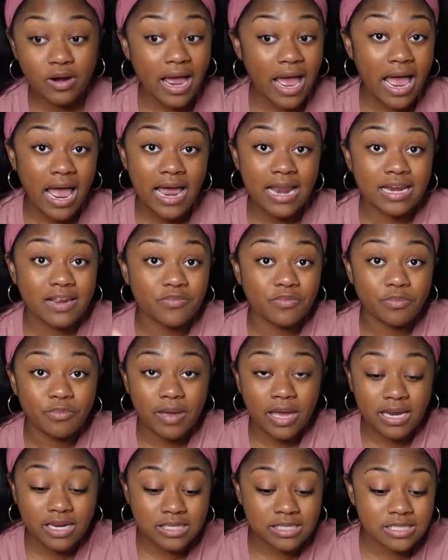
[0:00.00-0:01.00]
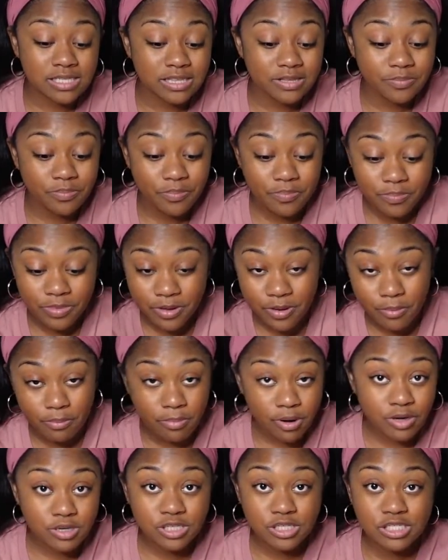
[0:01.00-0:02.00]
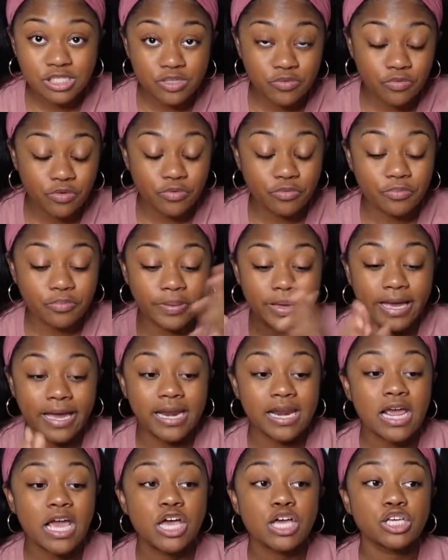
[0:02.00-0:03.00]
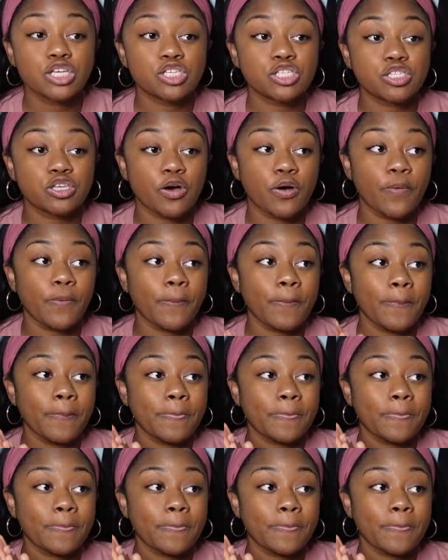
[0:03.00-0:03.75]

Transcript: I hadn't even made it to the emergency room bed. So